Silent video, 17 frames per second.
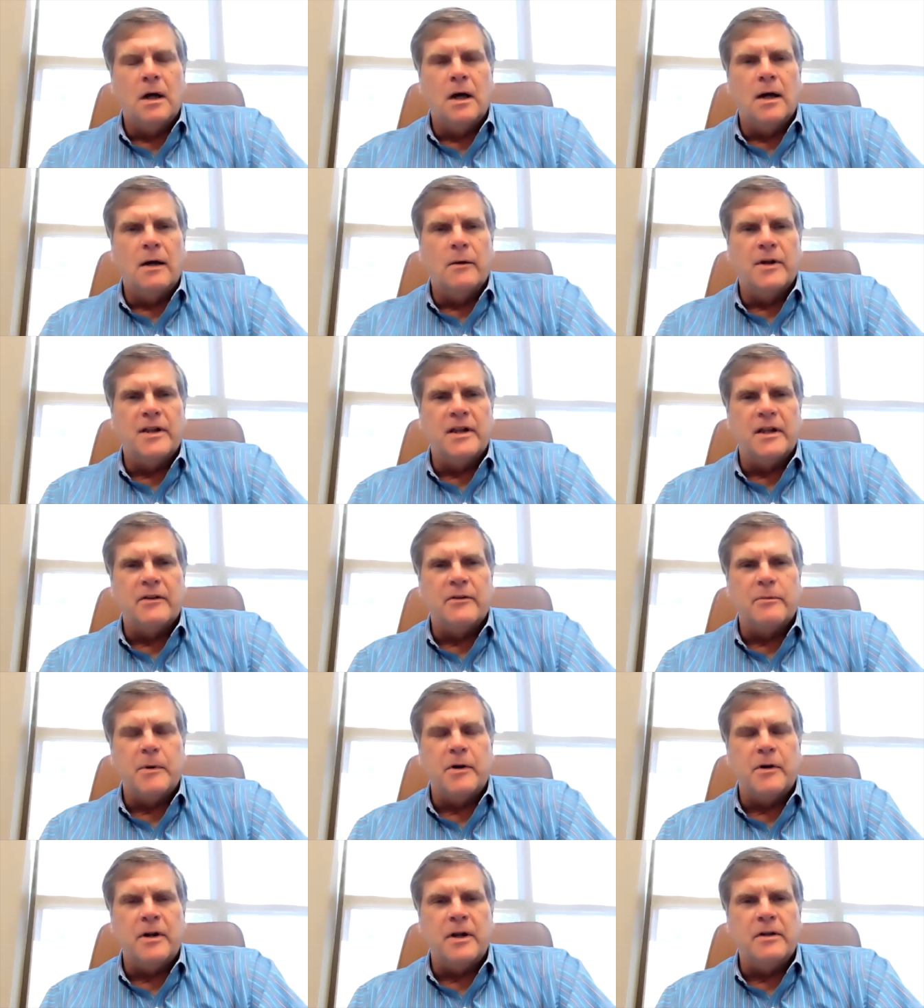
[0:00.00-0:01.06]
uh, with
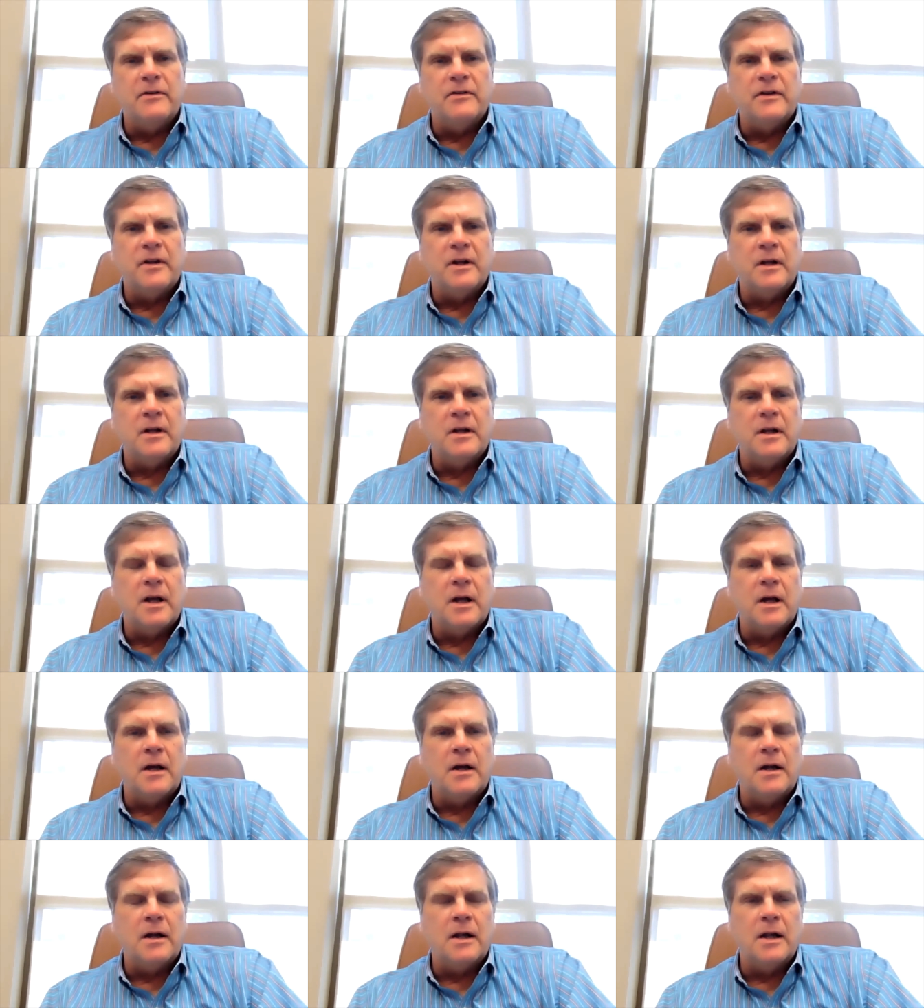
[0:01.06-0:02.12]
experienced and,
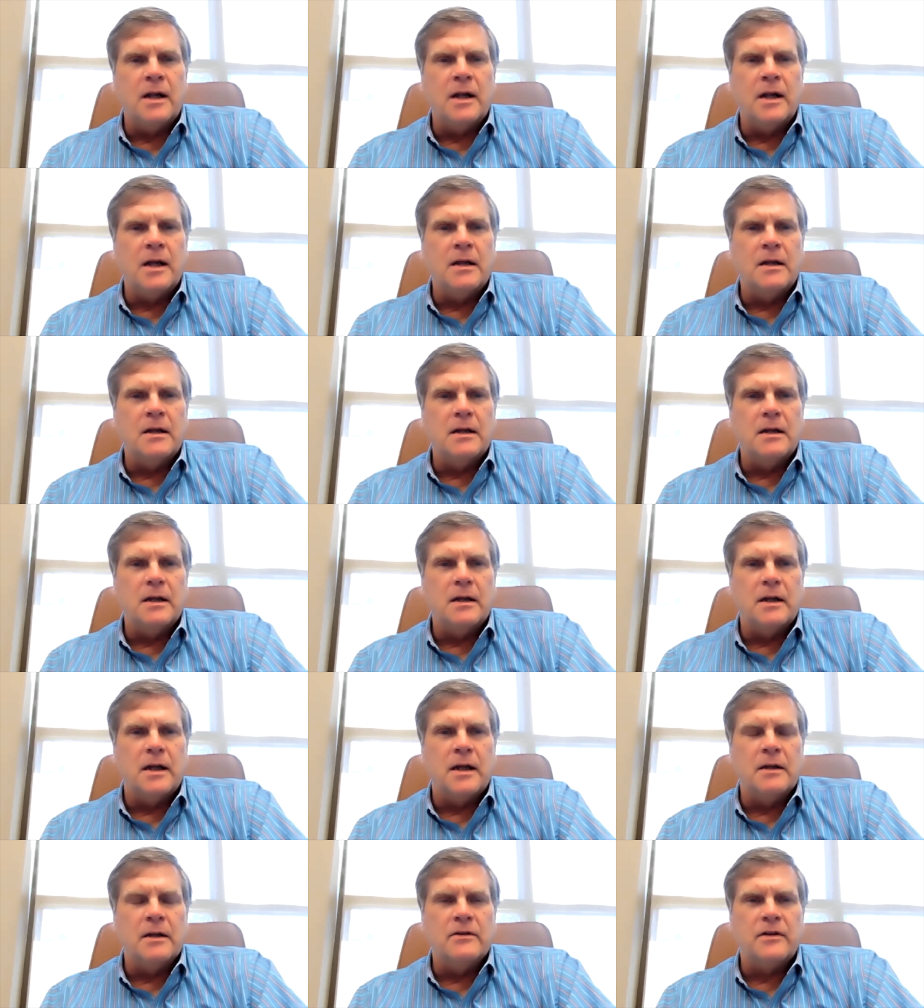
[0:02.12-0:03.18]
uh, and,
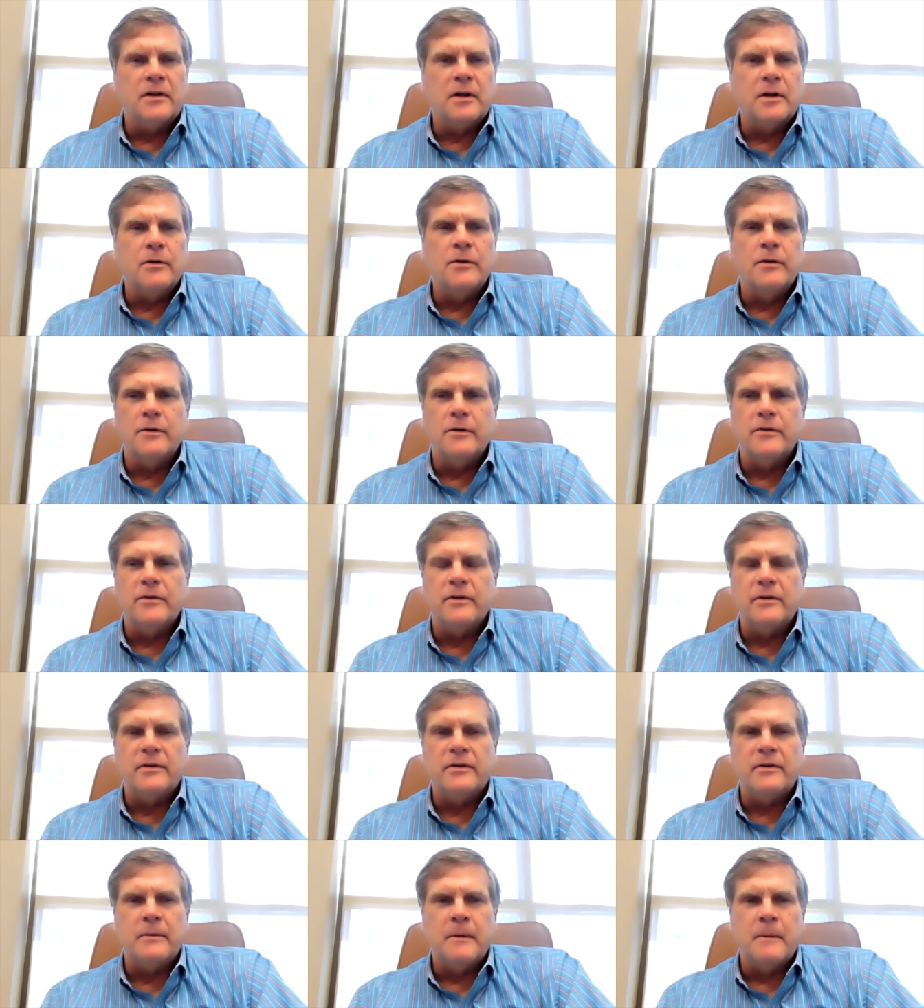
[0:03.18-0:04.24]
uh, and skilled
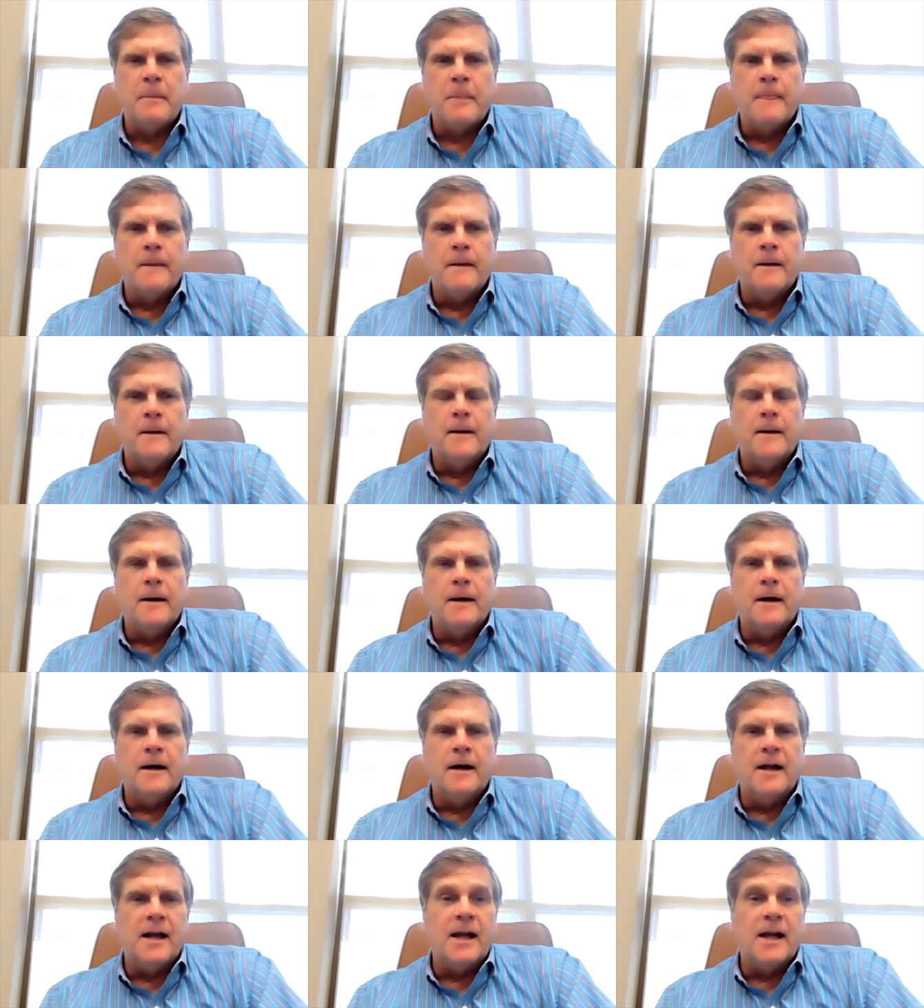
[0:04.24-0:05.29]
nurses.
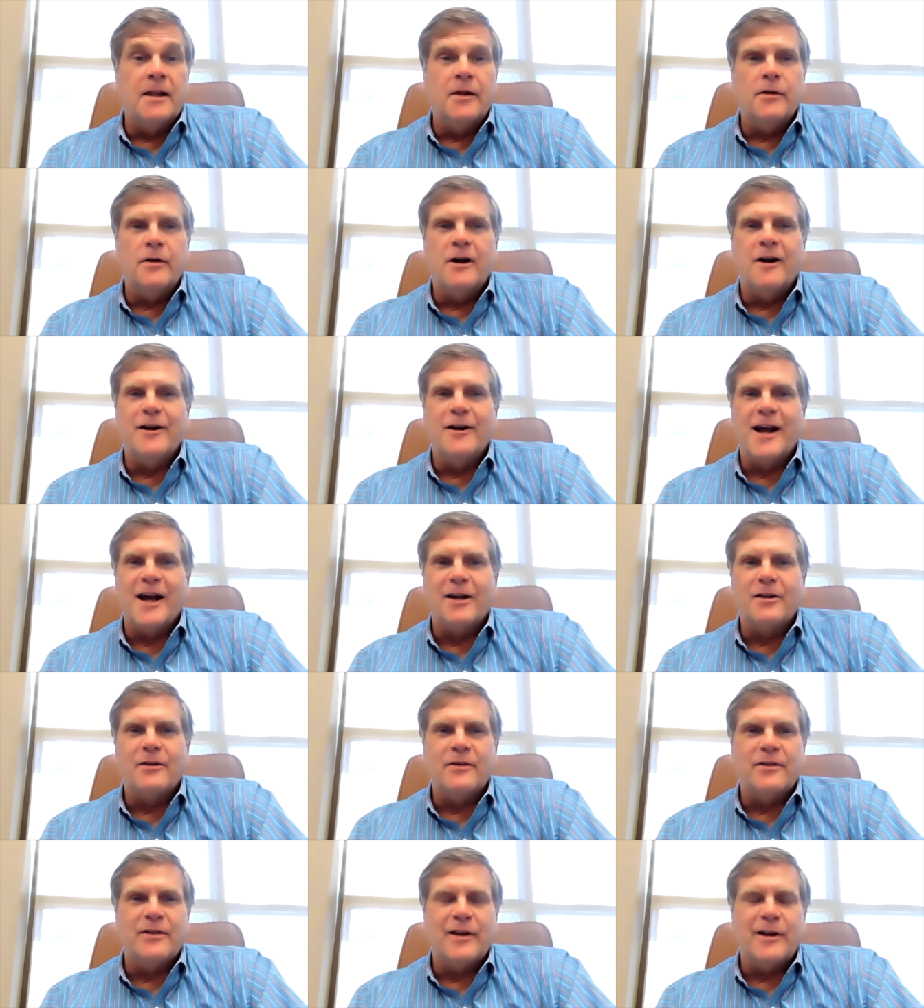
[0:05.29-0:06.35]
and there are
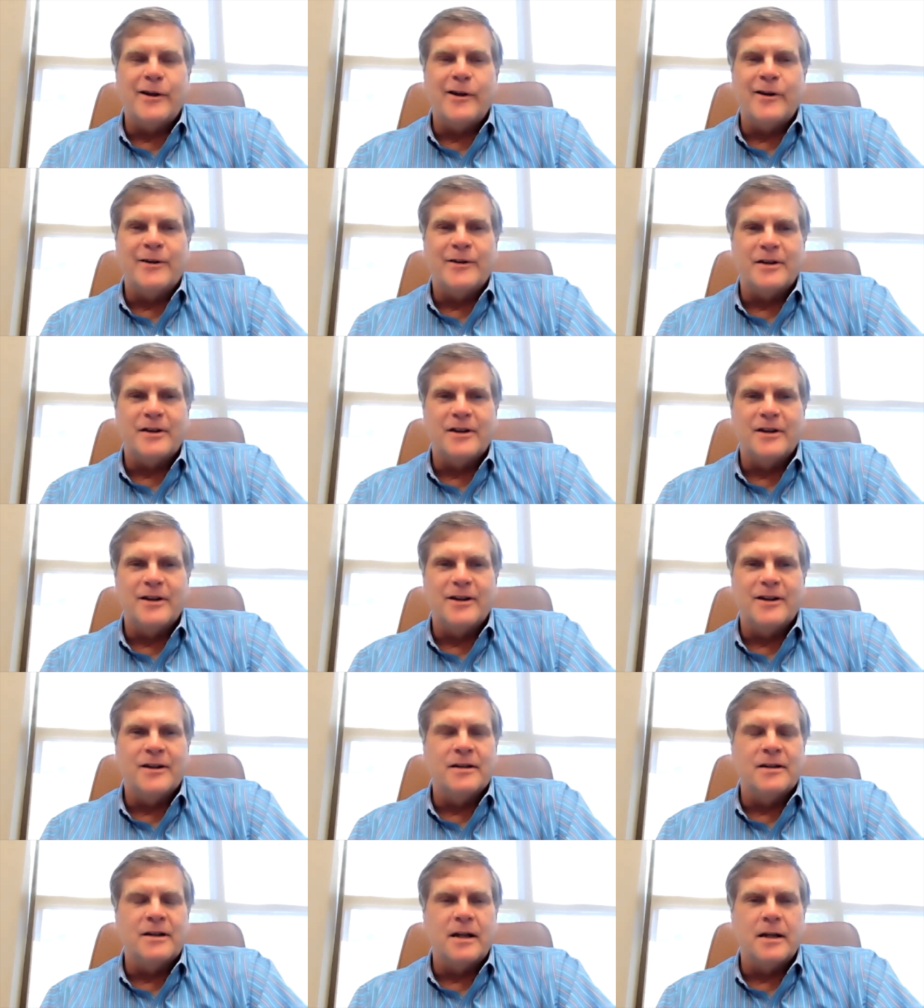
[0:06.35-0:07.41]
doctors there
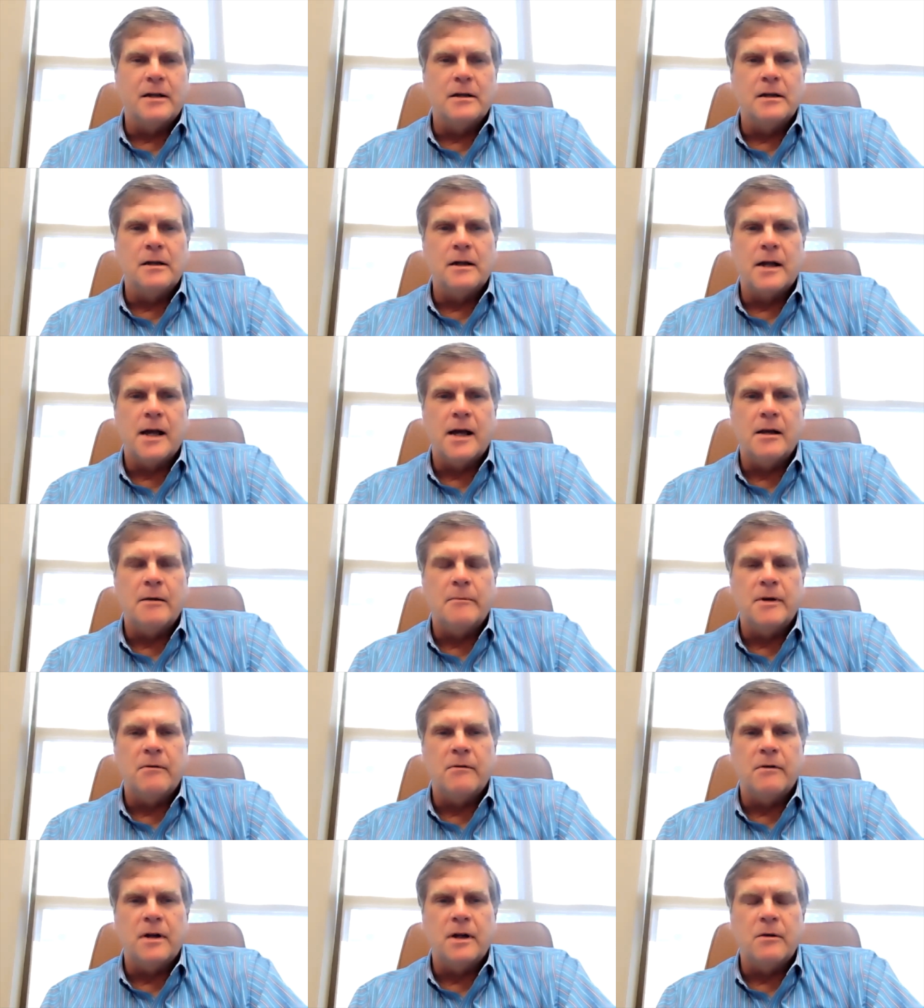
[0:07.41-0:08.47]
uh, take a look at them
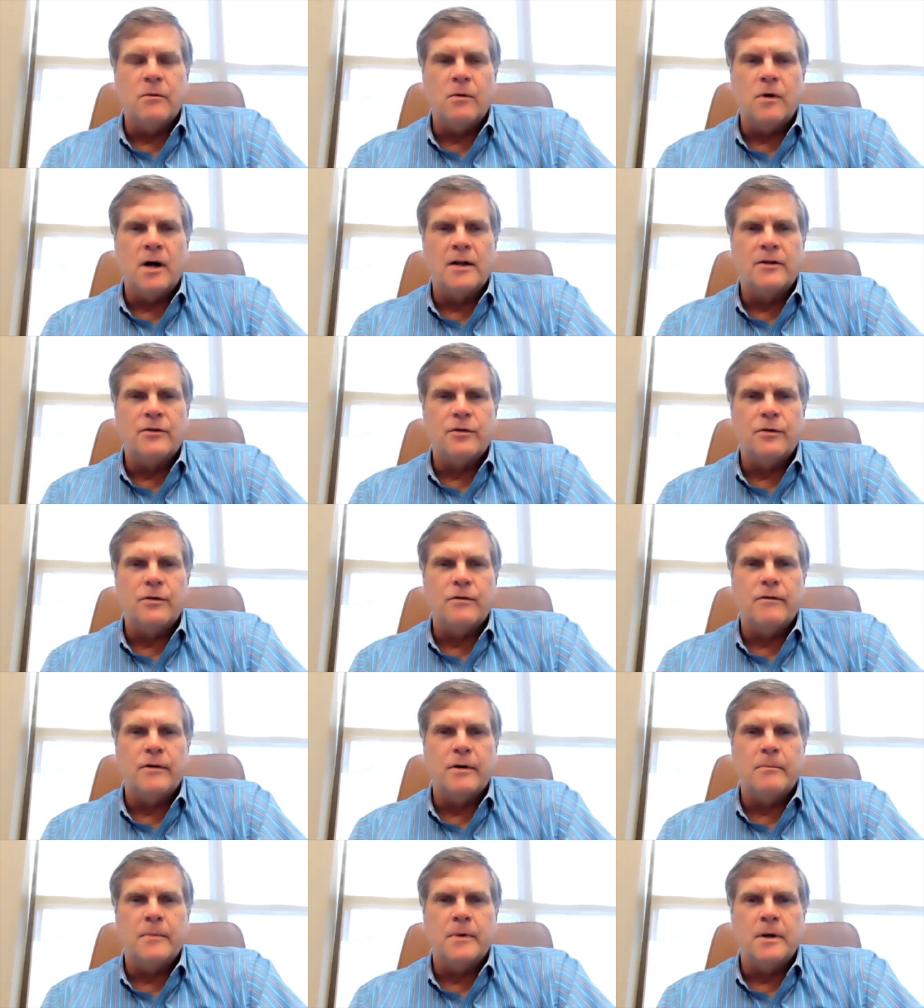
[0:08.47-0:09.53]
and, and watch over
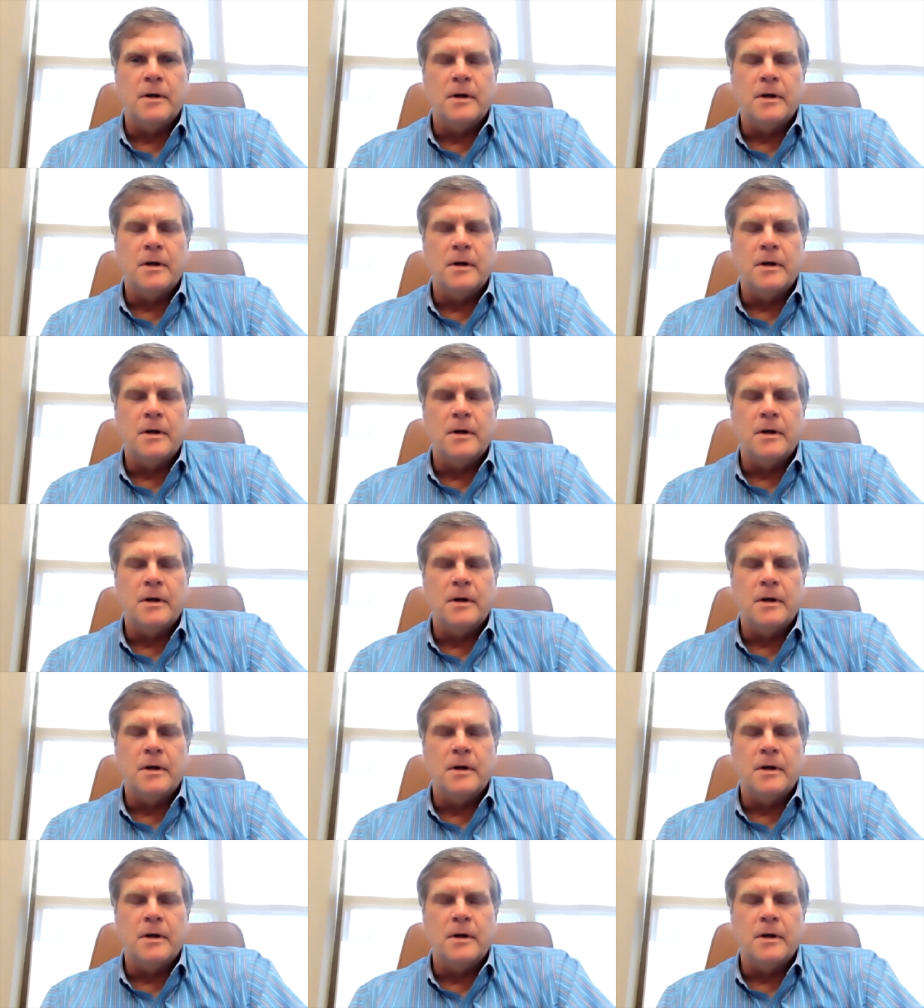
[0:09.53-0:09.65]
them.